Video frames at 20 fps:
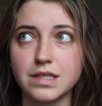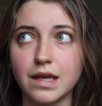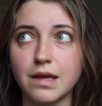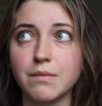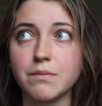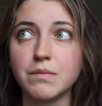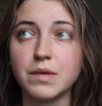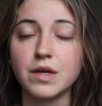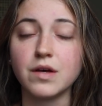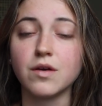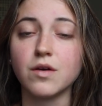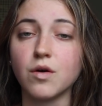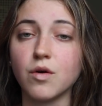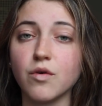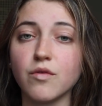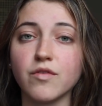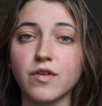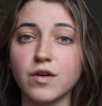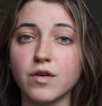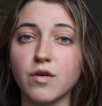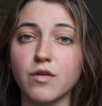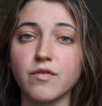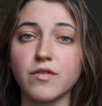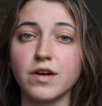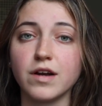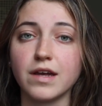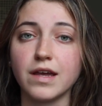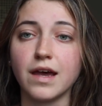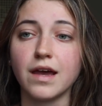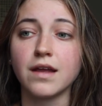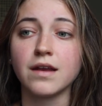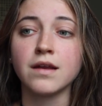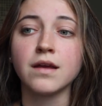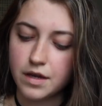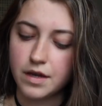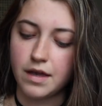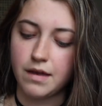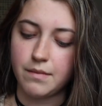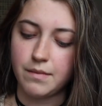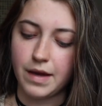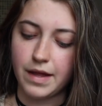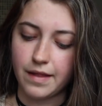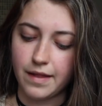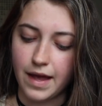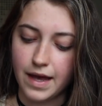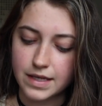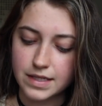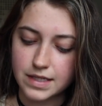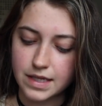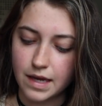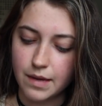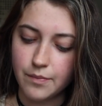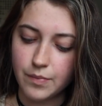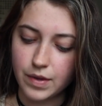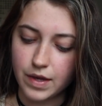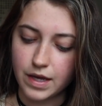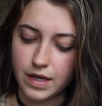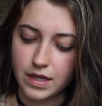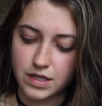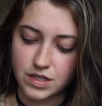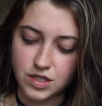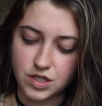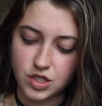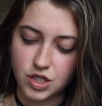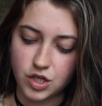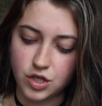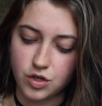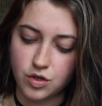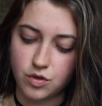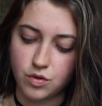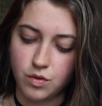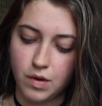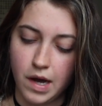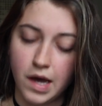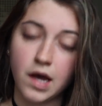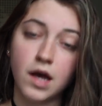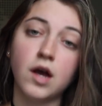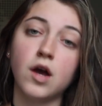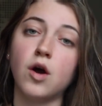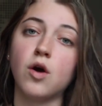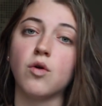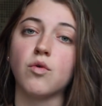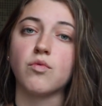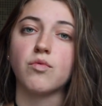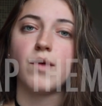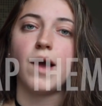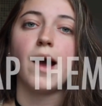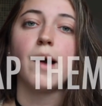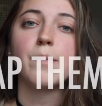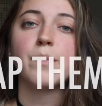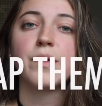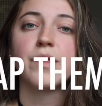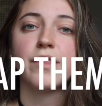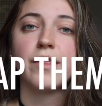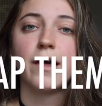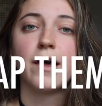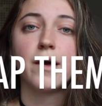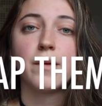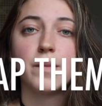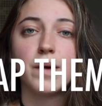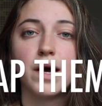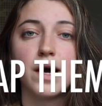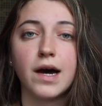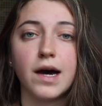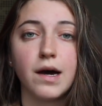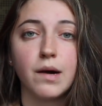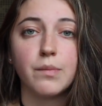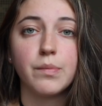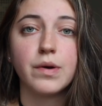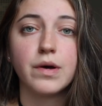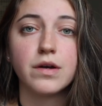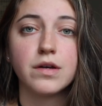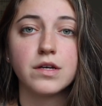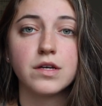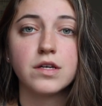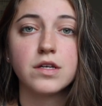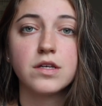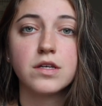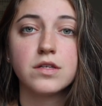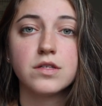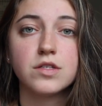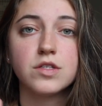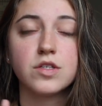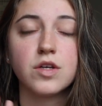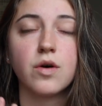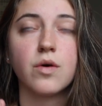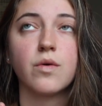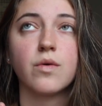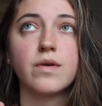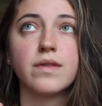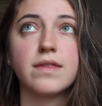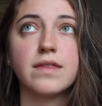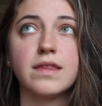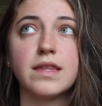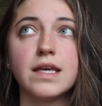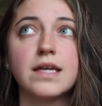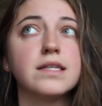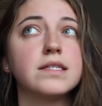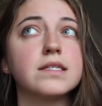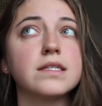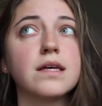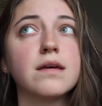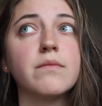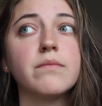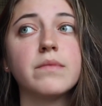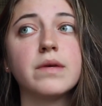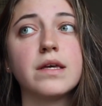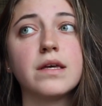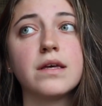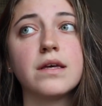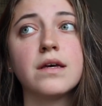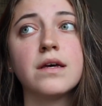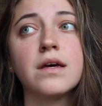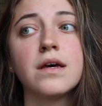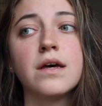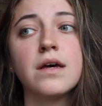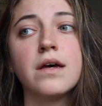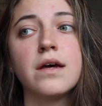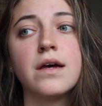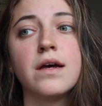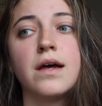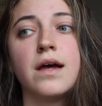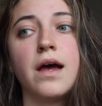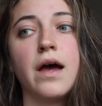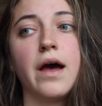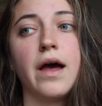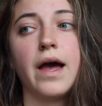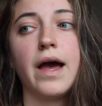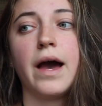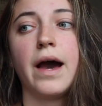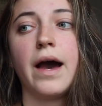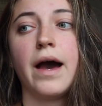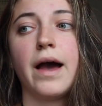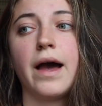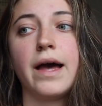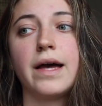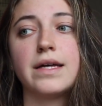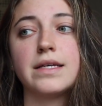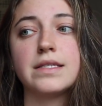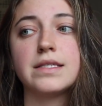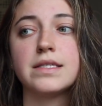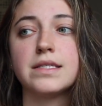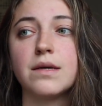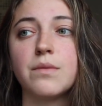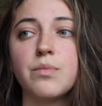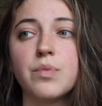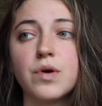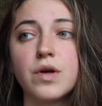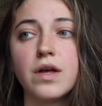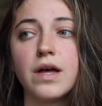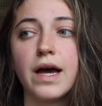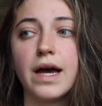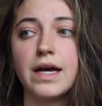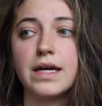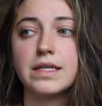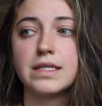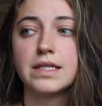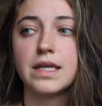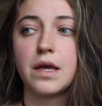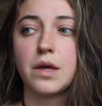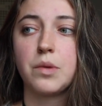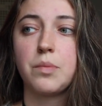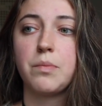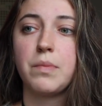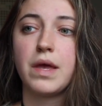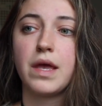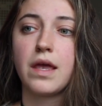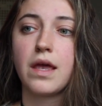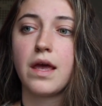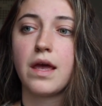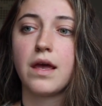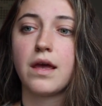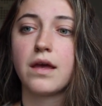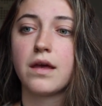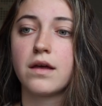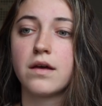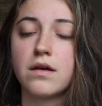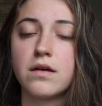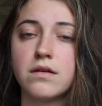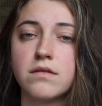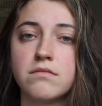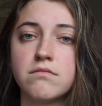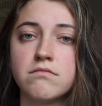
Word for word: same meal over and over again okay my last tip is to wrap them up so this can be as simple as like making